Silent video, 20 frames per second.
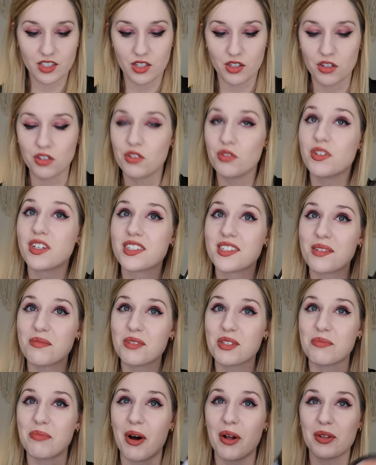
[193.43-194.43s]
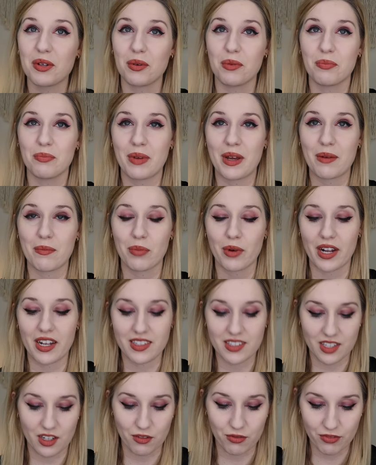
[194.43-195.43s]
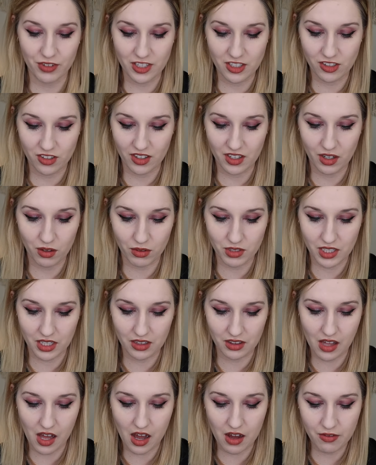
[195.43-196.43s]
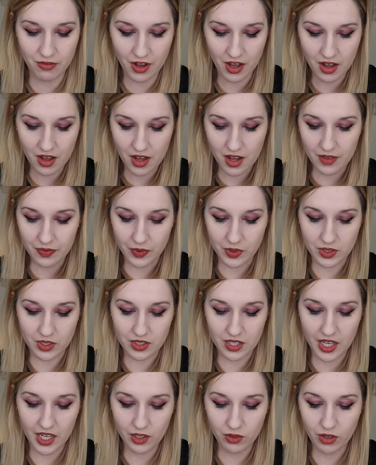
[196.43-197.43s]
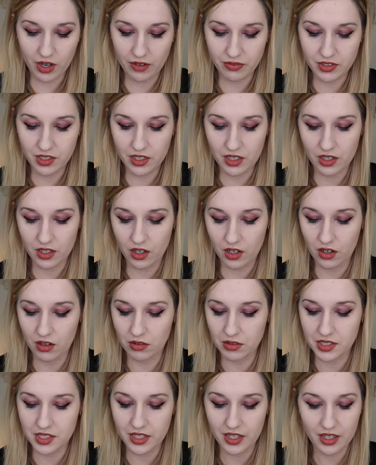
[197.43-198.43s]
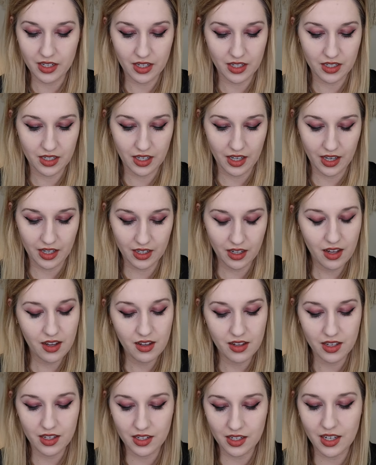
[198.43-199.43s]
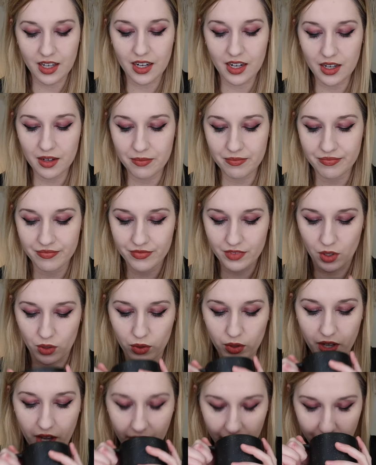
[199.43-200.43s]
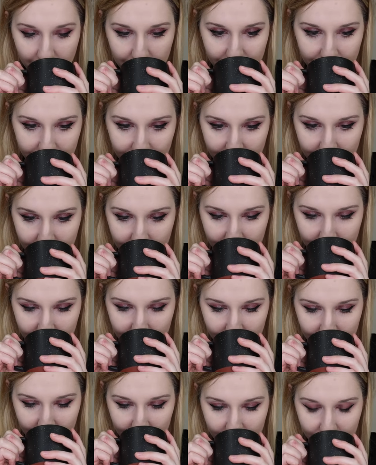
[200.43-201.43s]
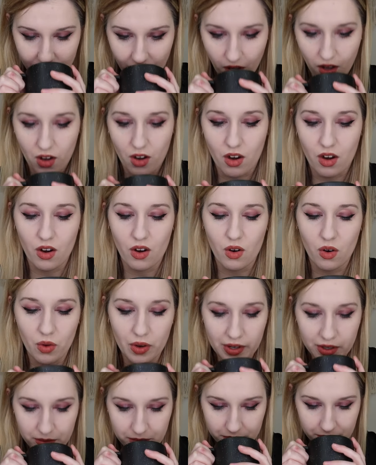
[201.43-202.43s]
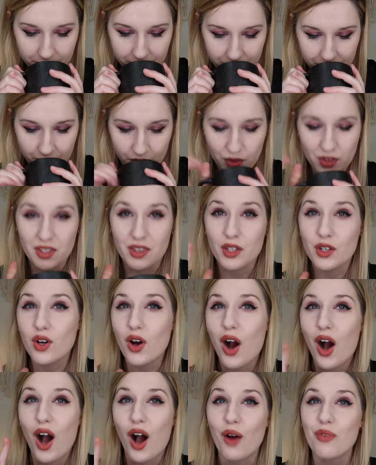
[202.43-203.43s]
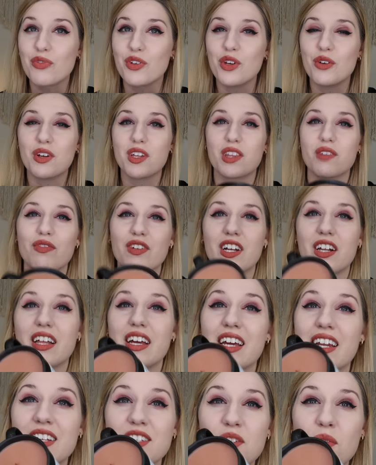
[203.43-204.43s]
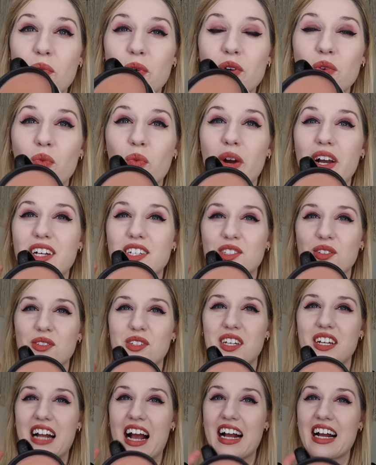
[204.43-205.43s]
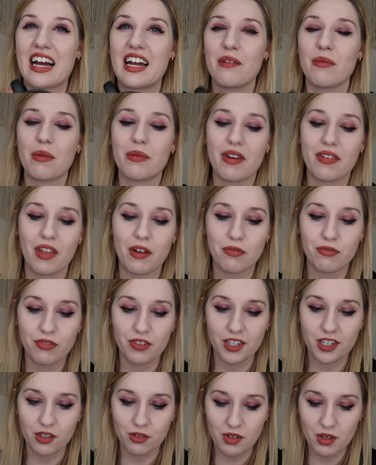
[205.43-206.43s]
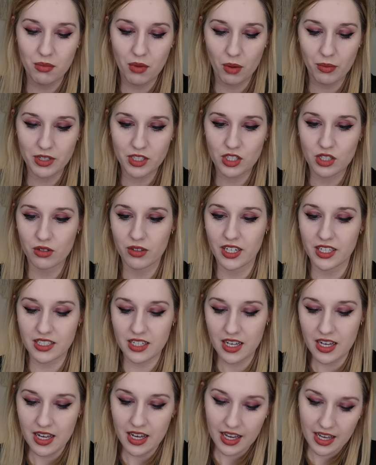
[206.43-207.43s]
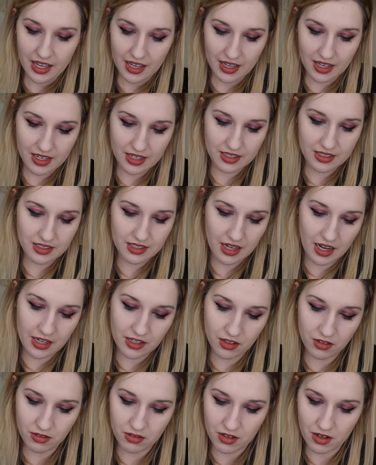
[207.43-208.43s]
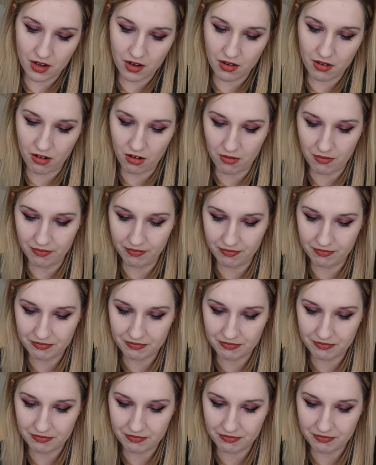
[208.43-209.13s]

So you do get some smaller brands that are featured in here, which I love. This is handcrafted in Ossian, Indiana. Indiana? Okay. Oh, you get the coffee, you get the vanilla. It is a wooden wick, so it's gonna kind of maybe have that flickery moment to it. And I don't know